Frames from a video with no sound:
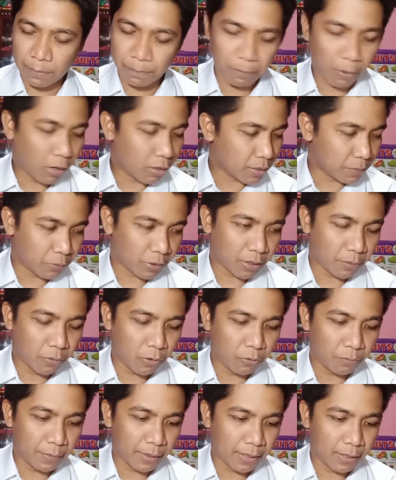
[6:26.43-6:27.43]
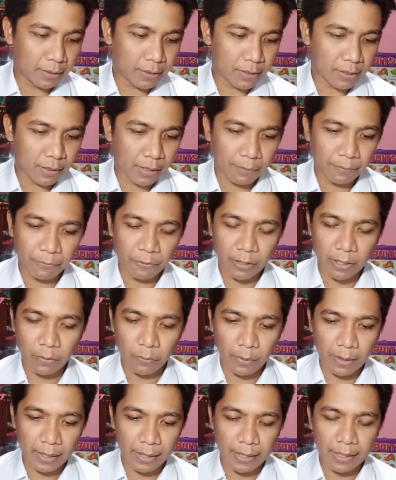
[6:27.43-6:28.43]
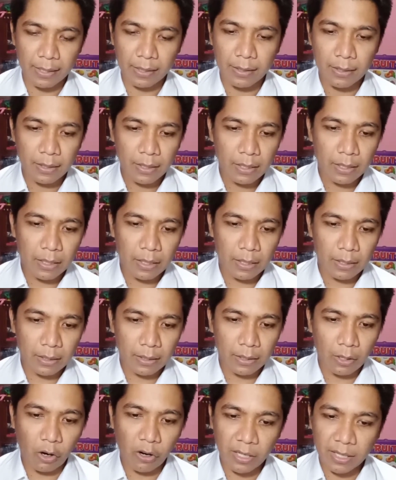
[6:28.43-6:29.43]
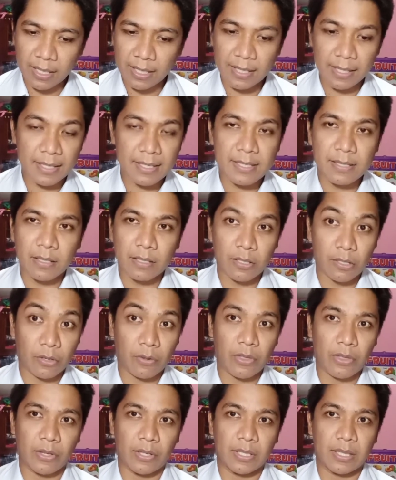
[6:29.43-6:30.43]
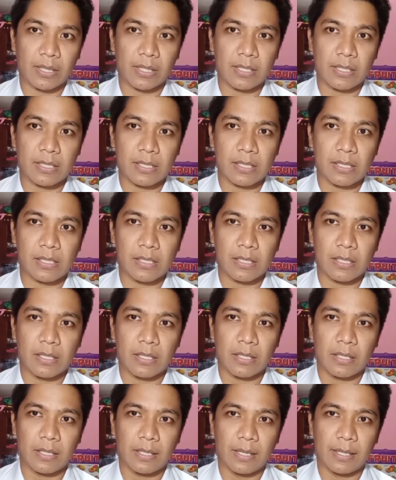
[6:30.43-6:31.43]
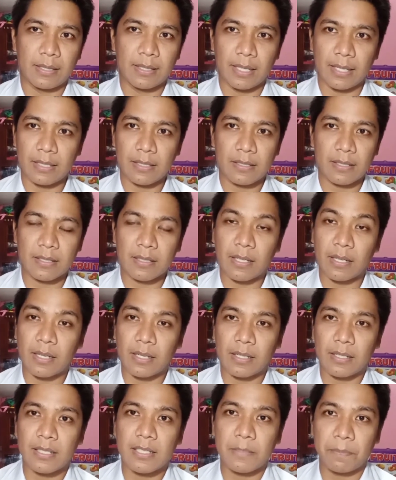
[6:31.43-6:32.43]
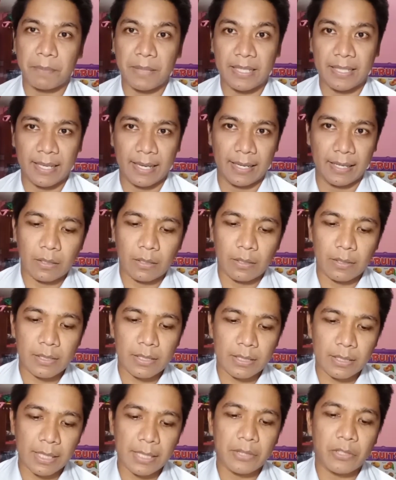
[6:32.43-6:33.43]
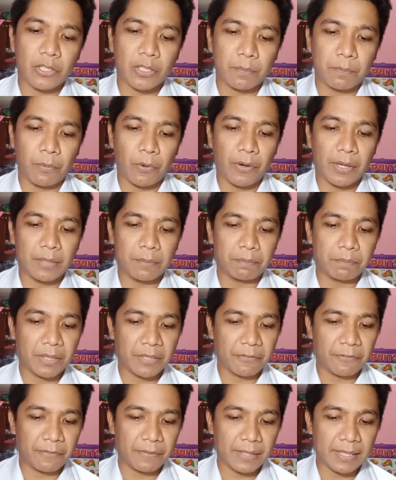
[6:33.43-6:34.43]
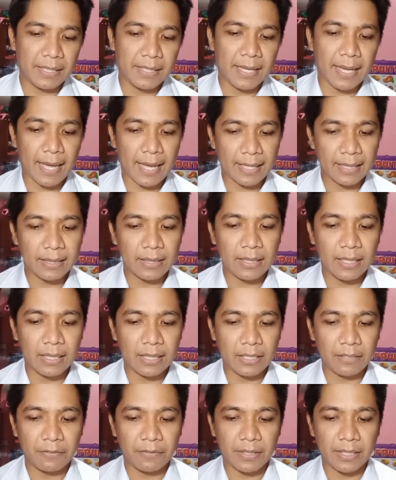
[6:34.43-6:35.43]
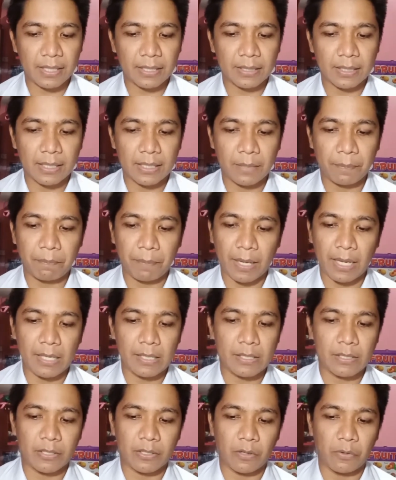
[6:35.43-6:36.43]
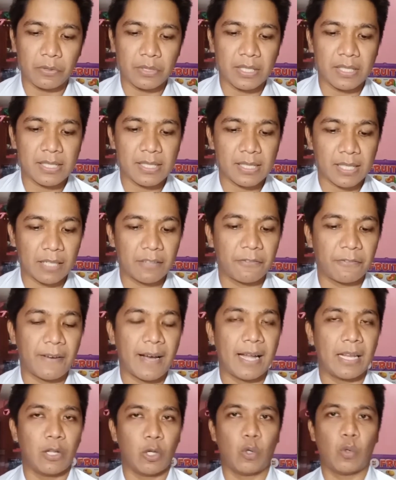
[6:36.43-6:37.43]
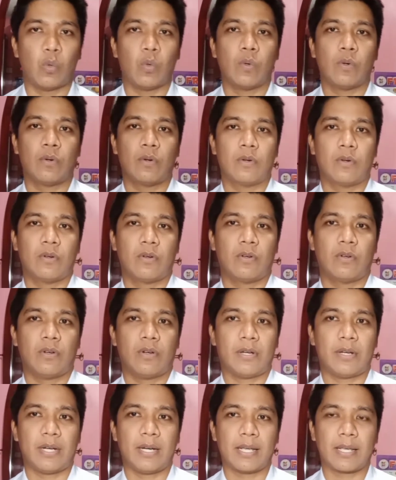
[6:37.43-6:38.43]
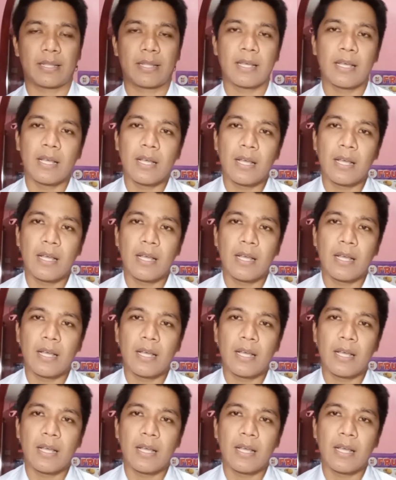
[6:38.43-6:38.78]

Pause for a moment, stop for a while, organize your thoughts, and then start speaking. State your point briefly and deliver it in a pace your audience can follow, right?